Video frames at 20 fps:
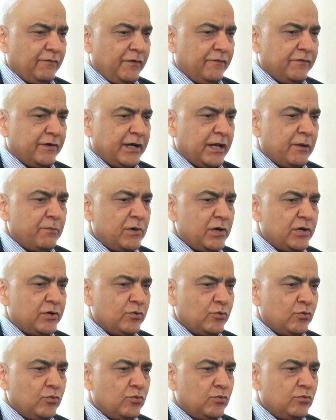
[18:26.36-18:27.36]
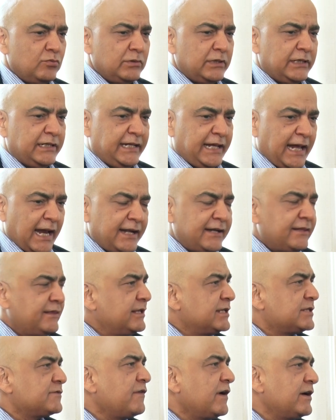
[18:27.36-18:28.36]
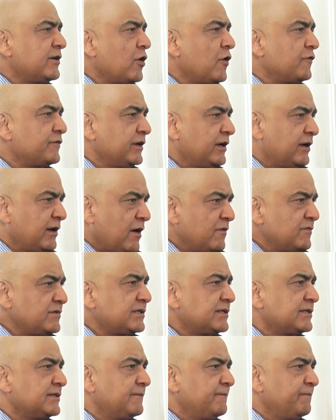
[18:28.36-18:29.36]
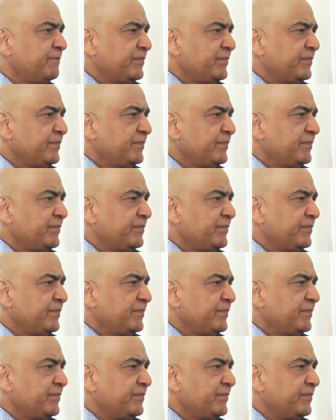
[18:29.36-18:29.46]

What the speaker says: we were able to get this fund off the ground